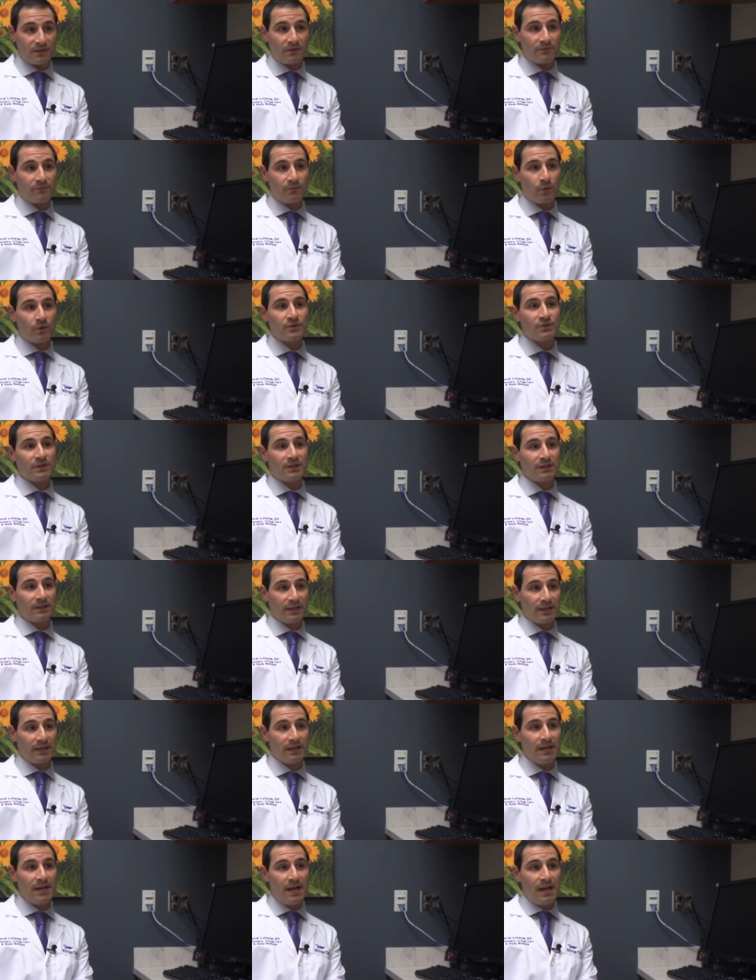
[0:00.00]

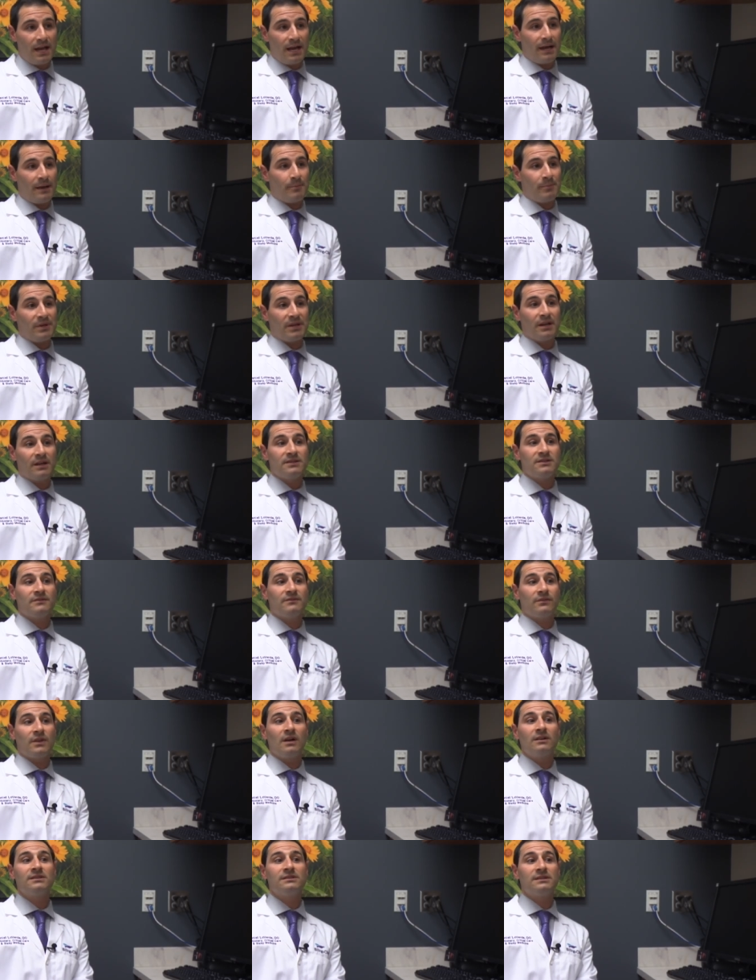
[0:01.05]
unfortunately, uh, because
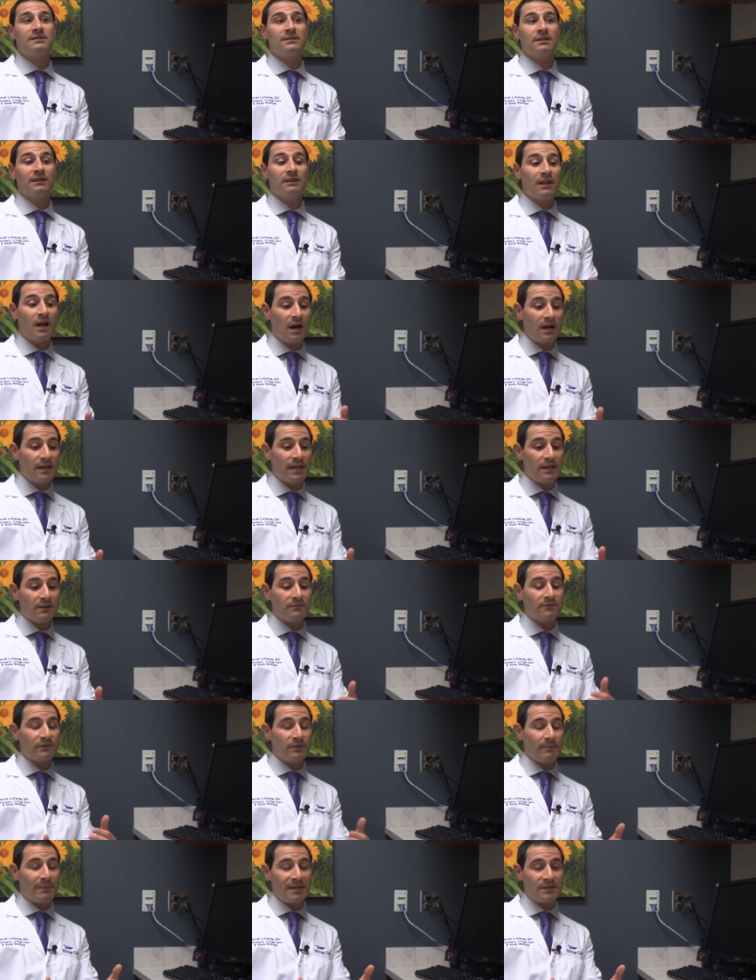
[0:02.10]
of lung, lung
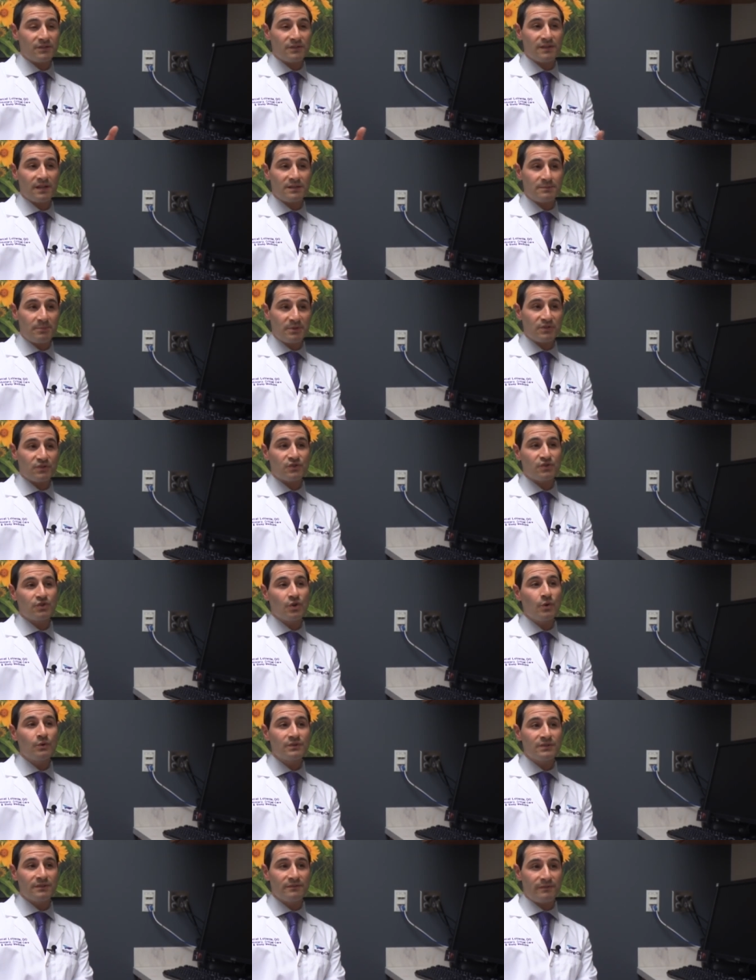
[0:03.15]
inflammation that's been
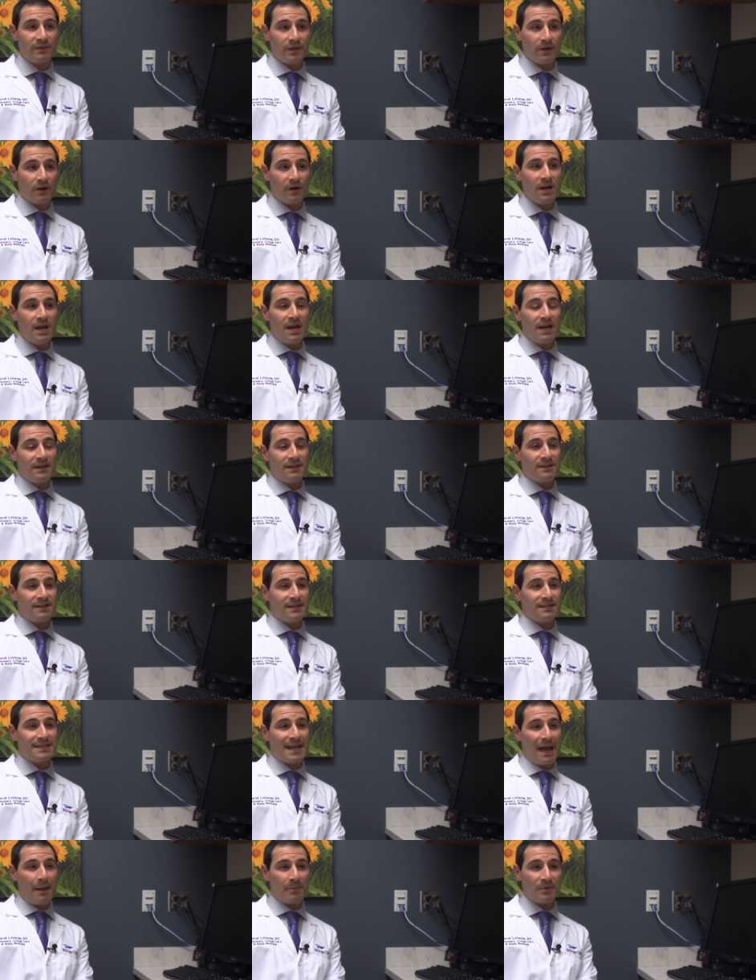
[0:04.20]
so severe that
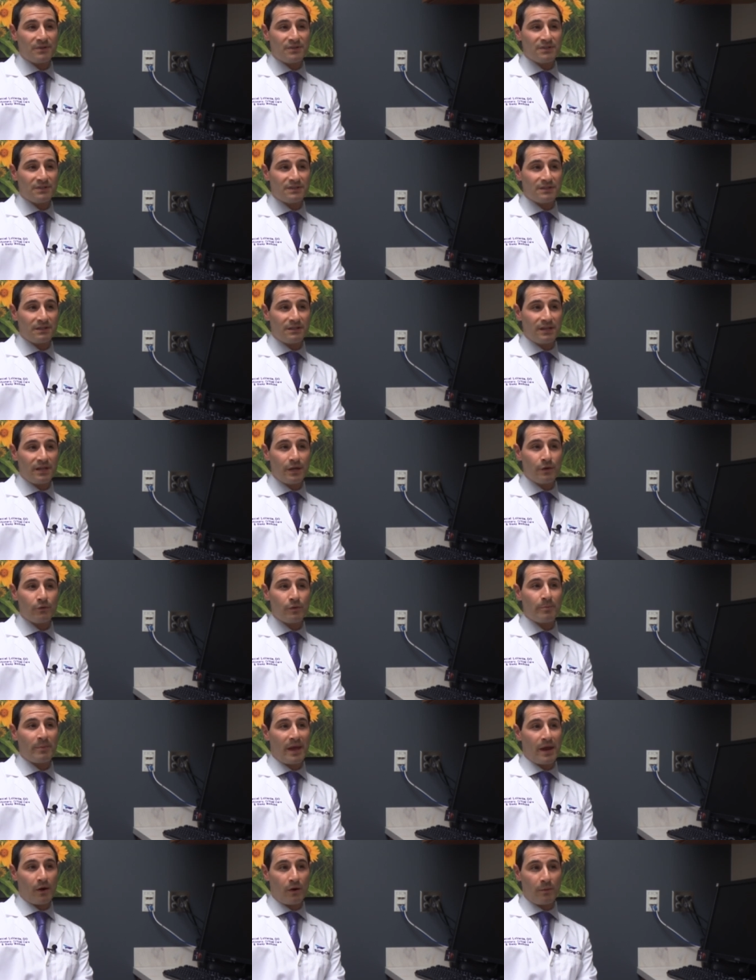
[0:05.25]
the damage is
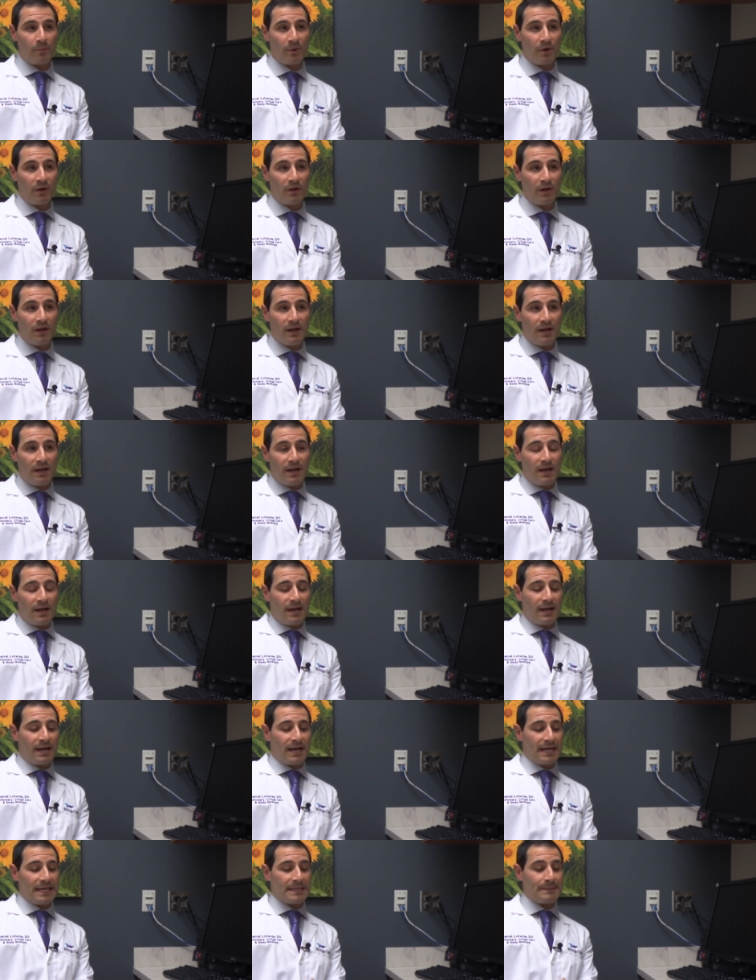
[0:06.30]
irreparable.
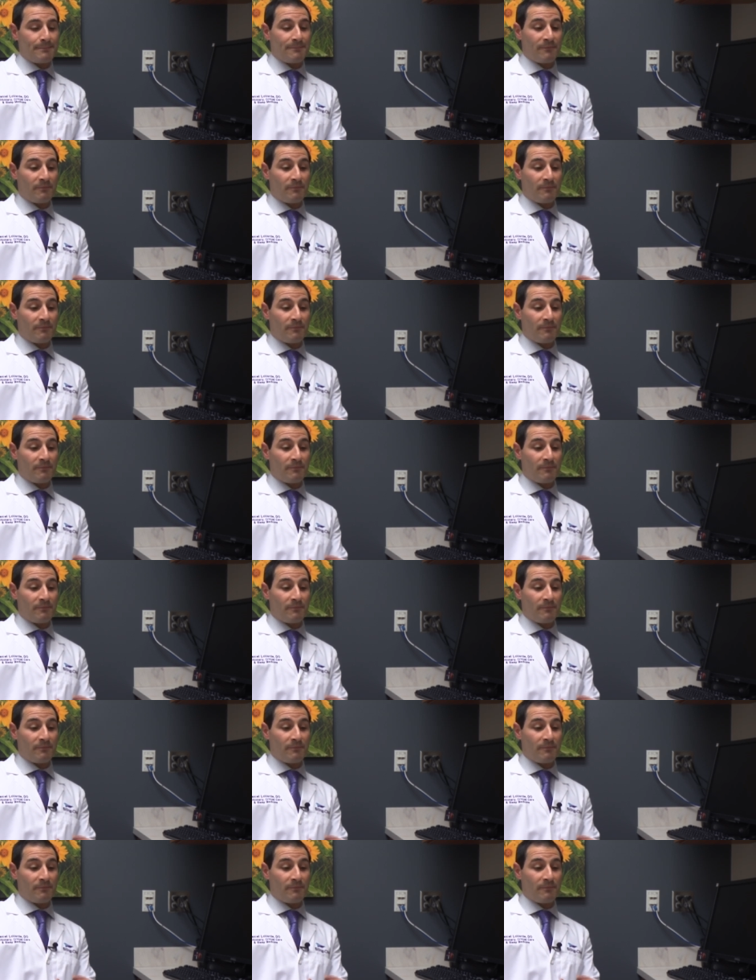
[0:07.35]
Uh,